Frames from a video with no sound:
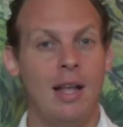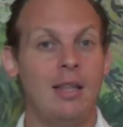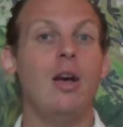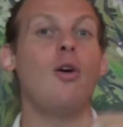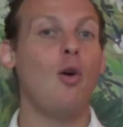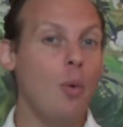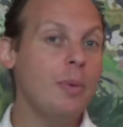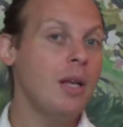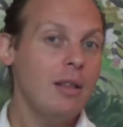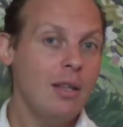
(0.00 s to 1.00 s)
they
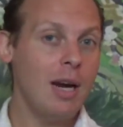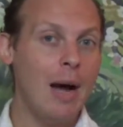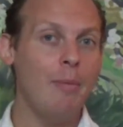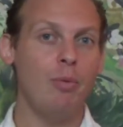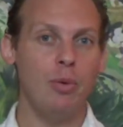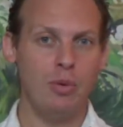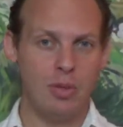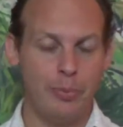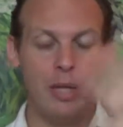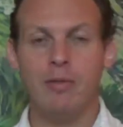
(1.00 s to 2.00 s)
hope that their app will
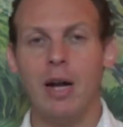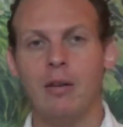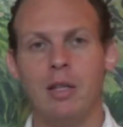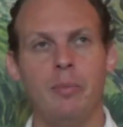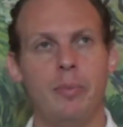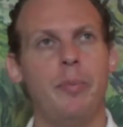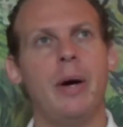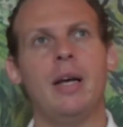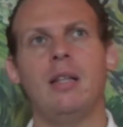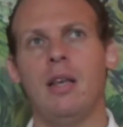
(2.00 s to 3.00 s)
spread virally,
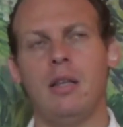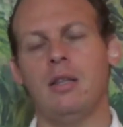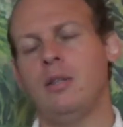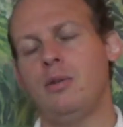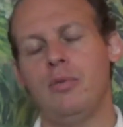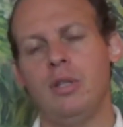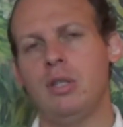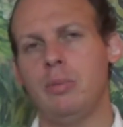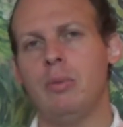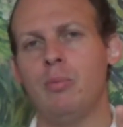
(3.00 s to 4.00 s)
but you really
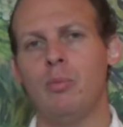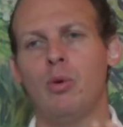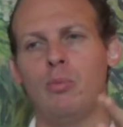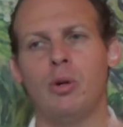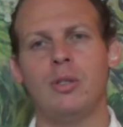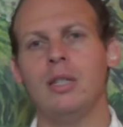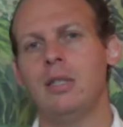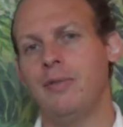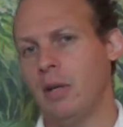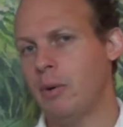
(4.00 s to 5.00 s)
should be more
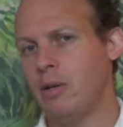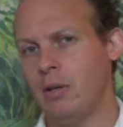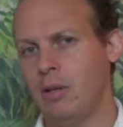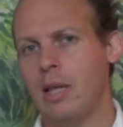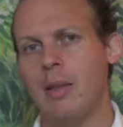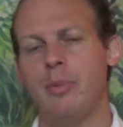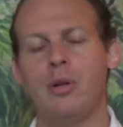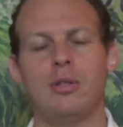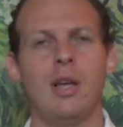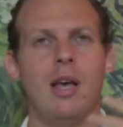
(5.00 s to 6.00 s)
scientific about it than that,
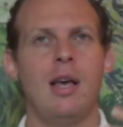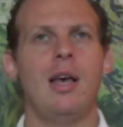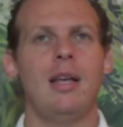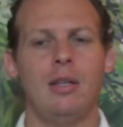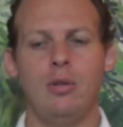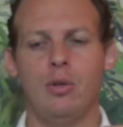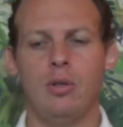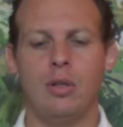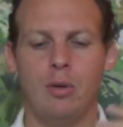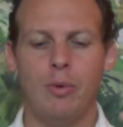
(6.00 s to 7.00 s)
because
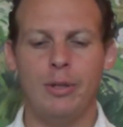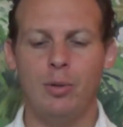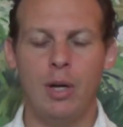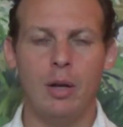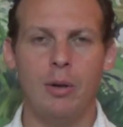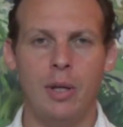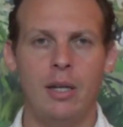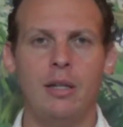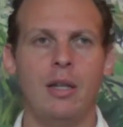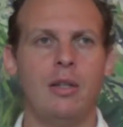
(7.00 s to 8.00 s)
there are ways to calculate
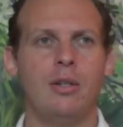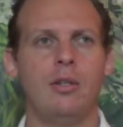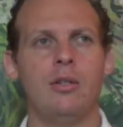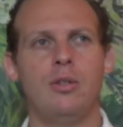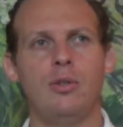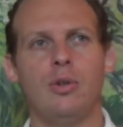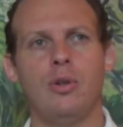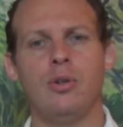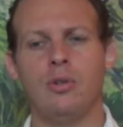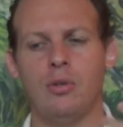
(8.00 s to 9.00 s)
it, and there's
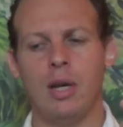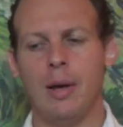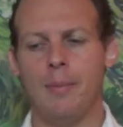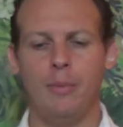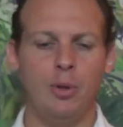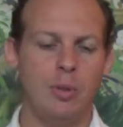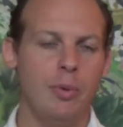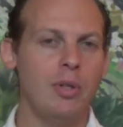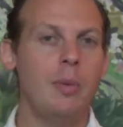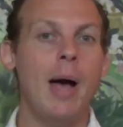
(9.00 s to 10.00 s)
certain
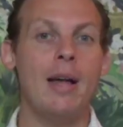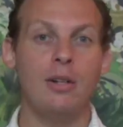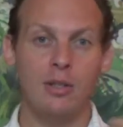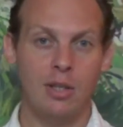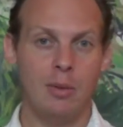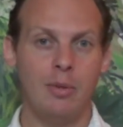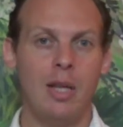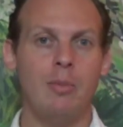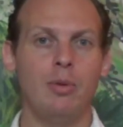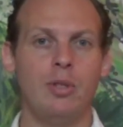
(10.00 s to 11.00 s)
usability patterns that
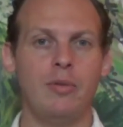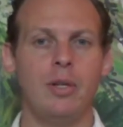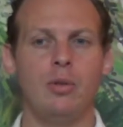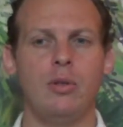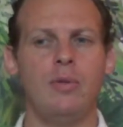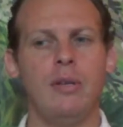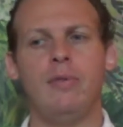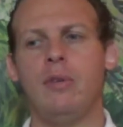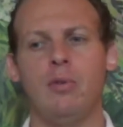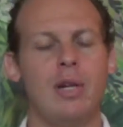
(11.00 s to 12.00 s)
enable this, right? So if
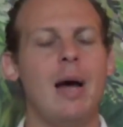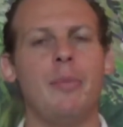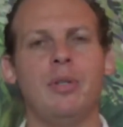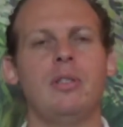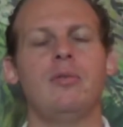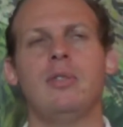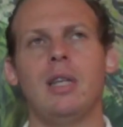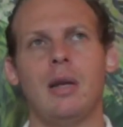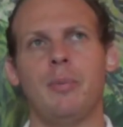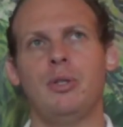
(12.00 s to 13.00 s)
your app isn't
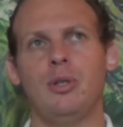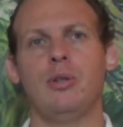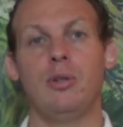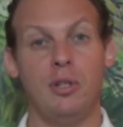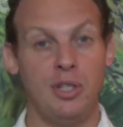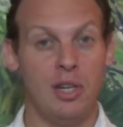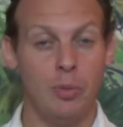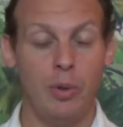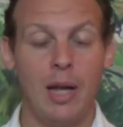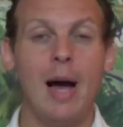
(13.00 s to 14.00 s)
like a particularly
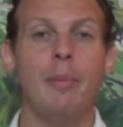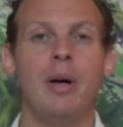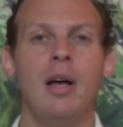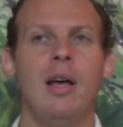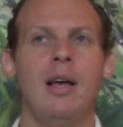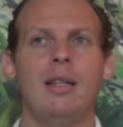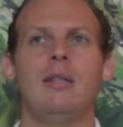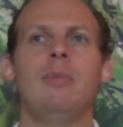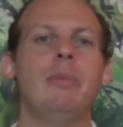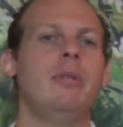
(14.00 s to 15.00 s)
shareable app,
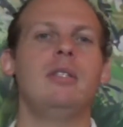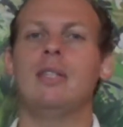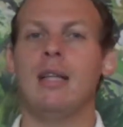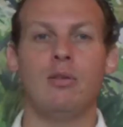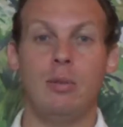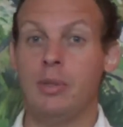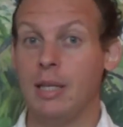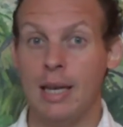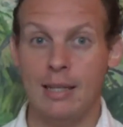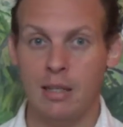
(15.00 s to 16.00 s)
then maybe that's not going to be the
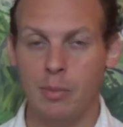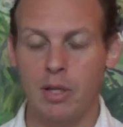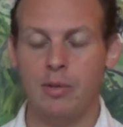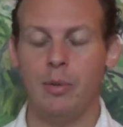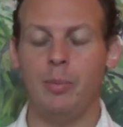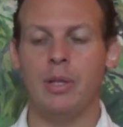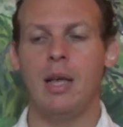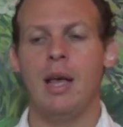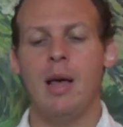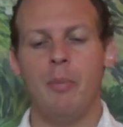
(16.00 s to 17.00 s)
case as much, right?
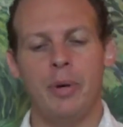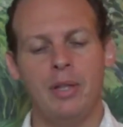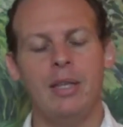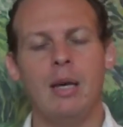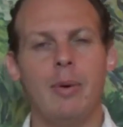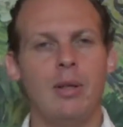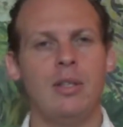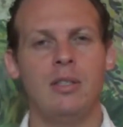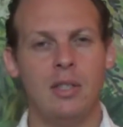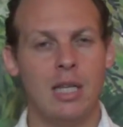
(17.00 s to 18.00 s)
But think about the
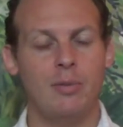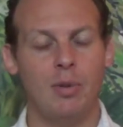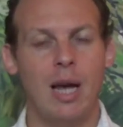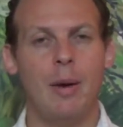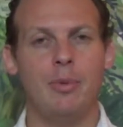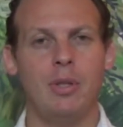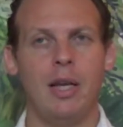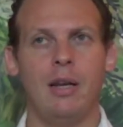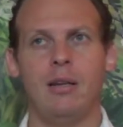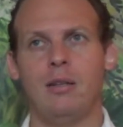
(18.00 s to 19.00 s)
successful apps
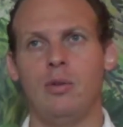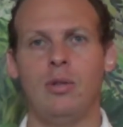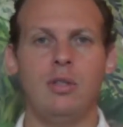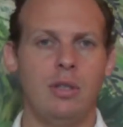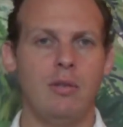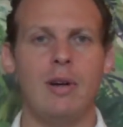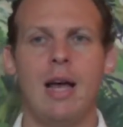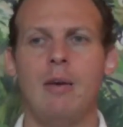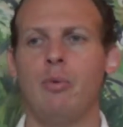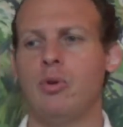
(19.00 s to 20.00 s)
like
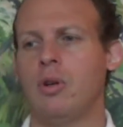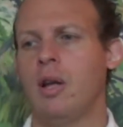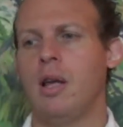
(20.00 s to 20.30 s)
Instagram or